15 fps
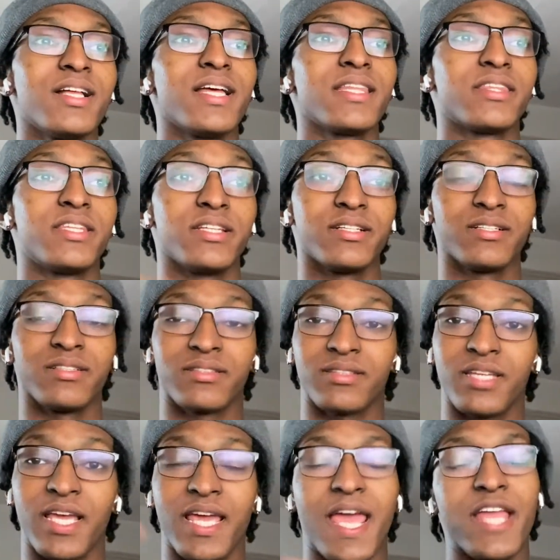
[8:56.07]

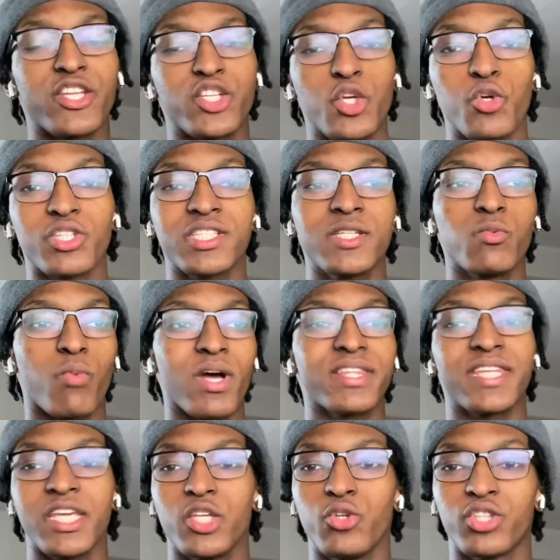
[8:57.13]
And usually one
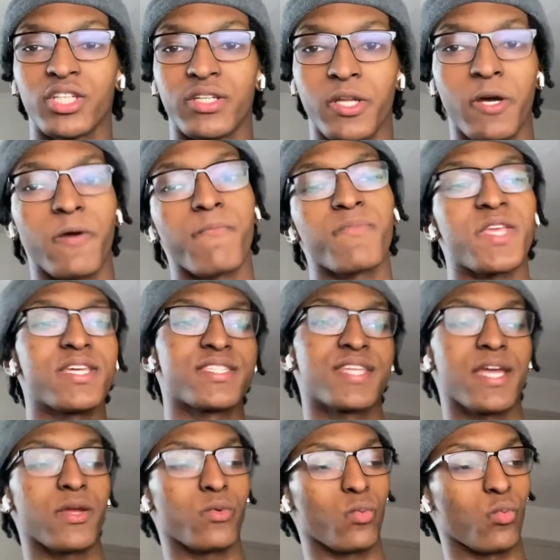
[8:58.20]
thing you should know is
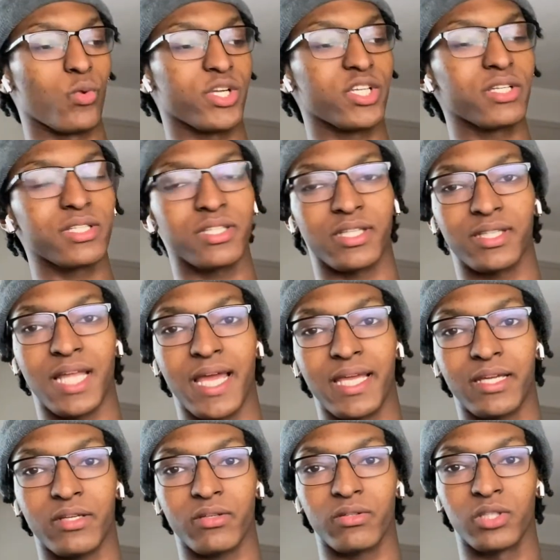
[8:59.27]
that when your like
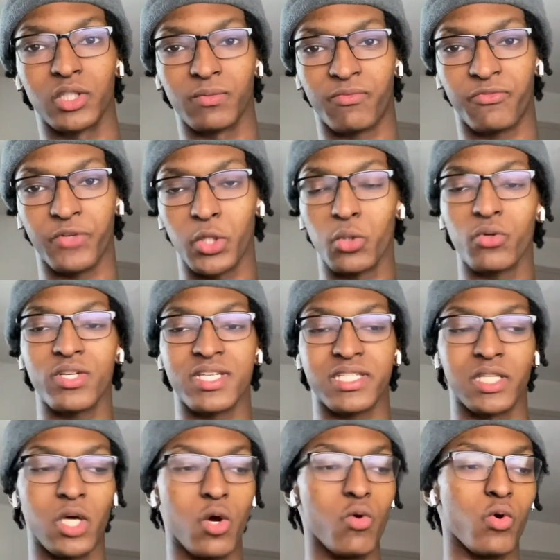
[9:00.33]
fuel is
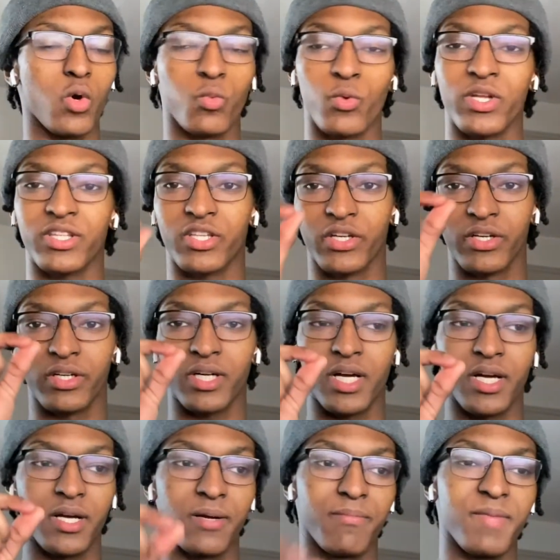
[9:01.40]
low or when your
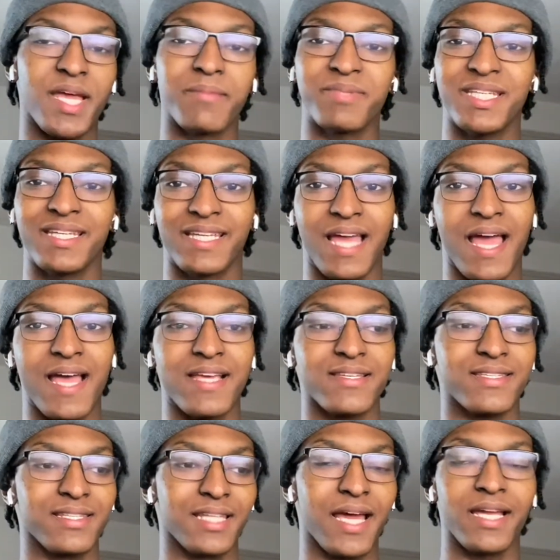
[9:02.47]
empty
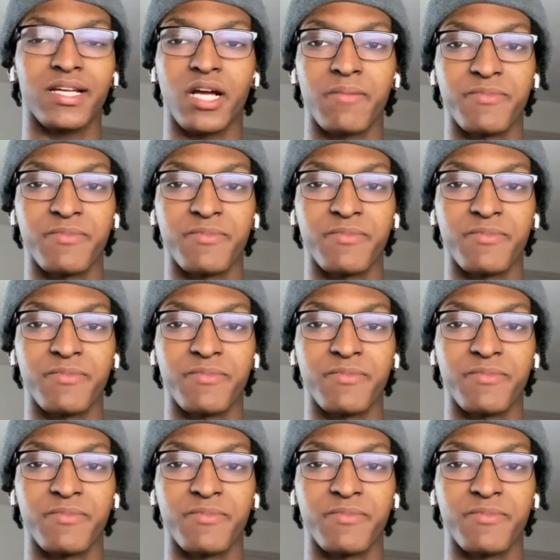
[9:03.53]
gas light comes